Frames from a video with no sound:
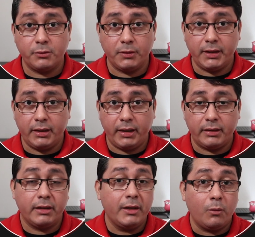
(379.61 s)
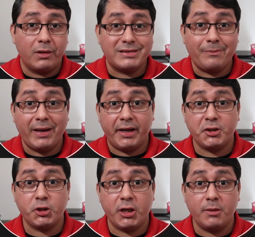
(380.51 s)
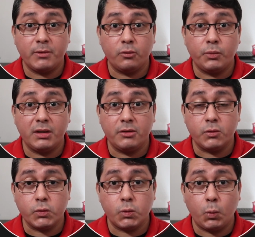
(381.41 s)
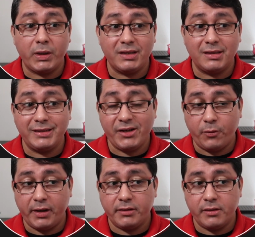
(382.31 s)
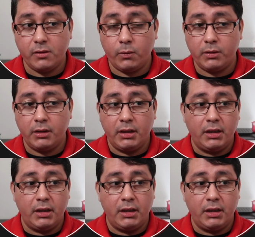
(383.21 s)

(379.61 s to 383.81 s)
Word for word: to indicate what is the package name to be used when generating the code.